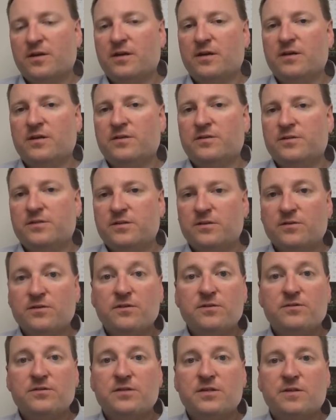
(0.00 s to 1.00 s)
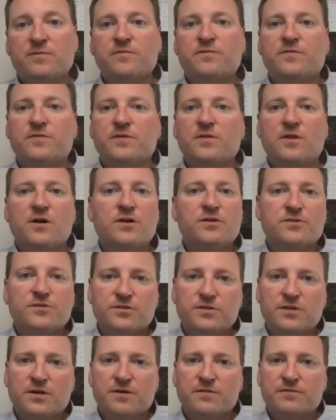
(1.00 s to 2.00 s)
and still use them for the larger
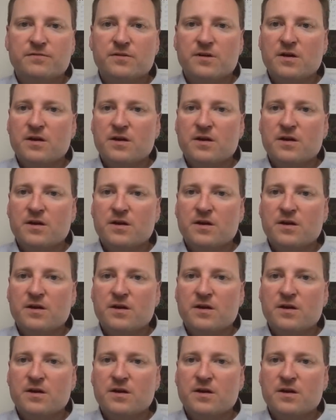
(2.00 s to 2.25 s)
stuff.